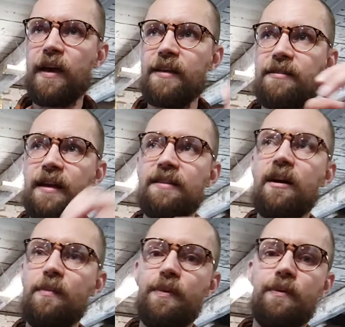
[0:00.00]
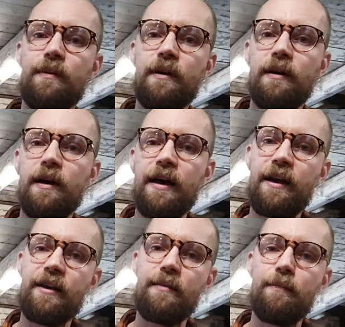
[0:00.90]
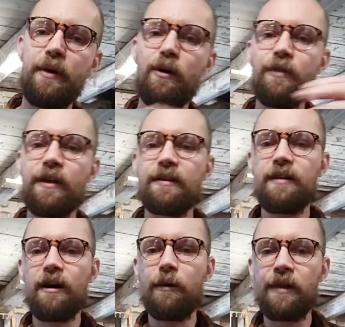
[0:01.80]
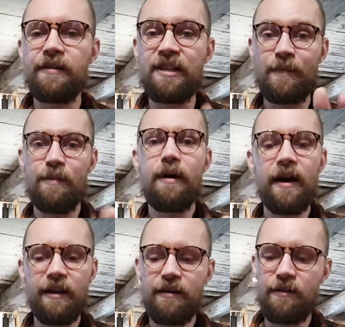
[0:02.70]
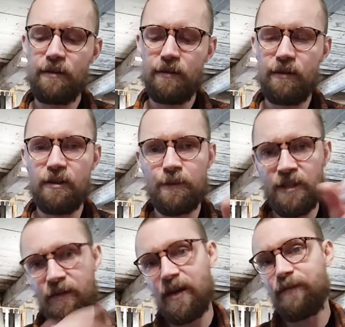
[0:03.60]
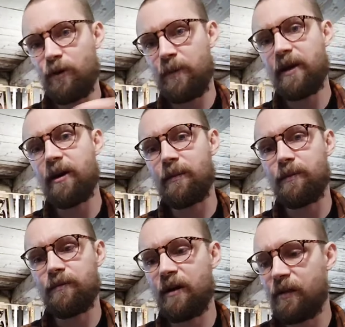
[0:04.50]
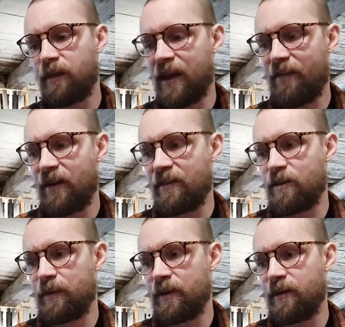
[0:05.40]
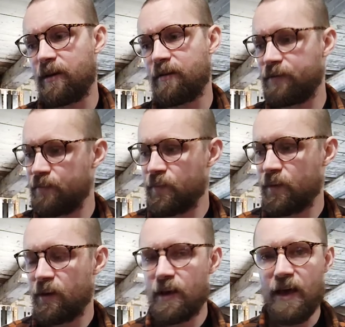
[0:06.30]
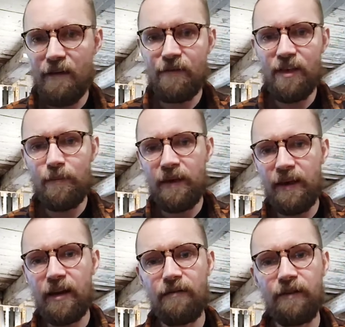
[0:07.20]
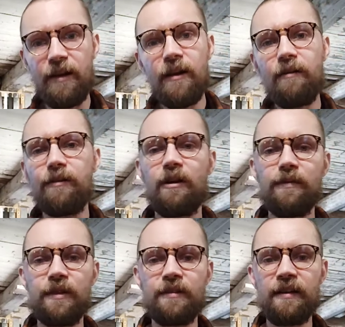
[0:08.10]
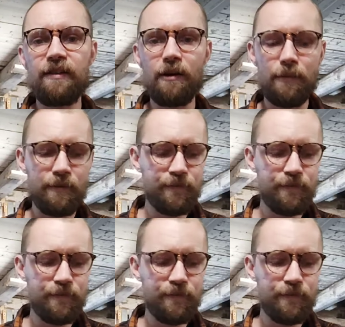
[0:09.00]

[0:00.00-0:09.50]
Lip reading: set up and I can build the guitar with a setup in mind specifically for a pickup, rather than having it to be kind of everything being kind of vanilla in terms of the setup.